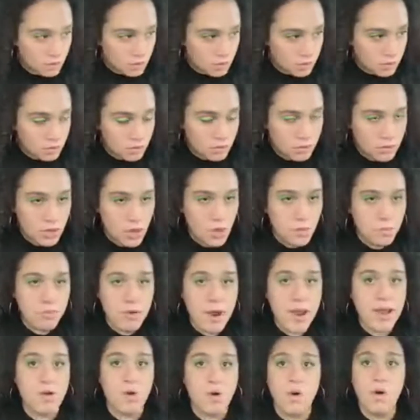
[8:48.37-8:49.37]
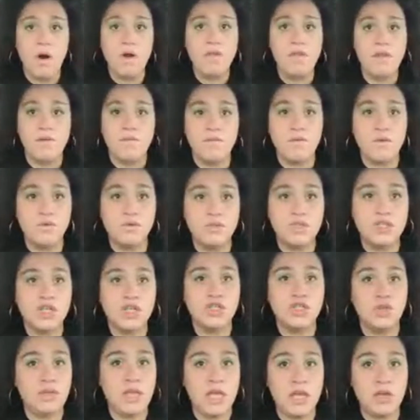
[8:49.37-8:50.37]
You break all the rules because you
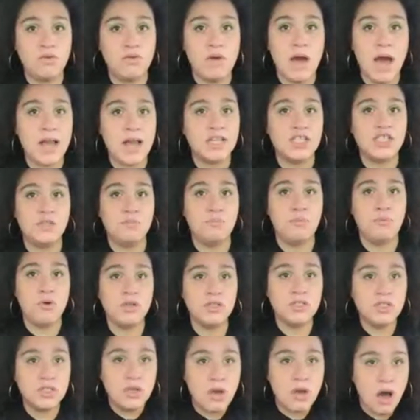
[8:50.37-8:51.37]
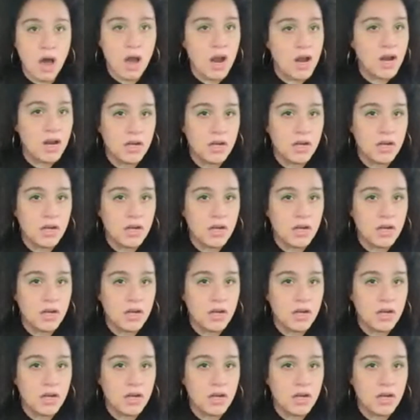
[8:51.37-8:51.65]
think you got a sports car?